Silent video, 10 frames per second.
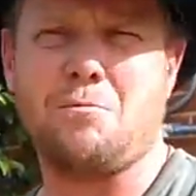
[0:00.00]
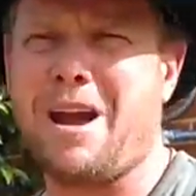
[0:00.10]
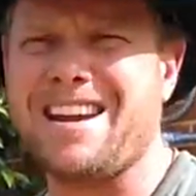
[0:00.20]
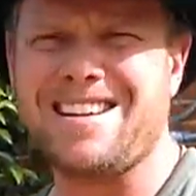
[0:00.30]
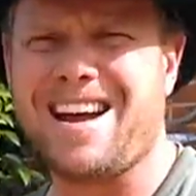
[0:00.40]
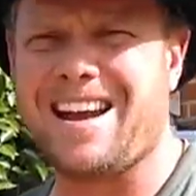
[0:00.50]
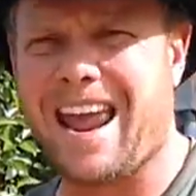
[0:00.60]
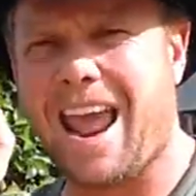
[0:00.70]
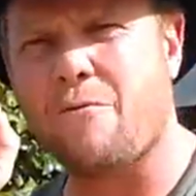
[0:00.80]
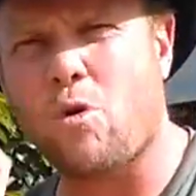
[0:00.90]
you might not
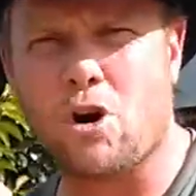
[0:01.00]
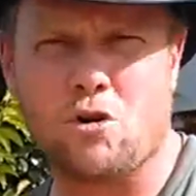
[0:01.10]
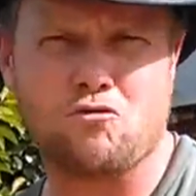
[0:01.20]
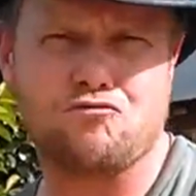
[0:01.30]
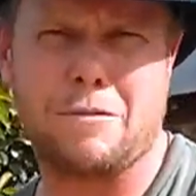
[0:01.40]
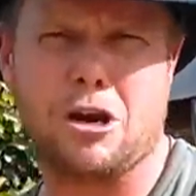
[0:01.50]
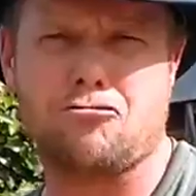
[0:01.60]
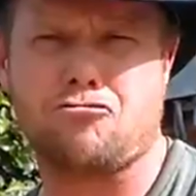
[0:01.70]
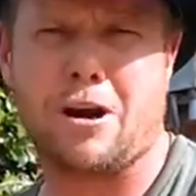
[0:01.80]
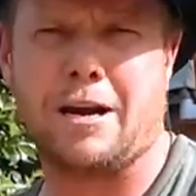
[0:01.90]
have one of those
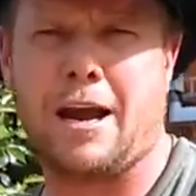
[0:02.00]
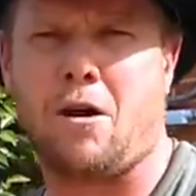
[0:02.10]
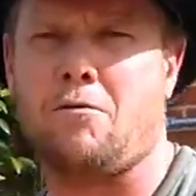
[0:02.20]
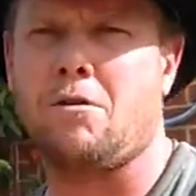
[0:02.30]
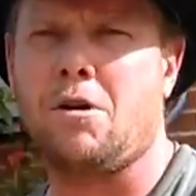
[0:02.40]
meters right now.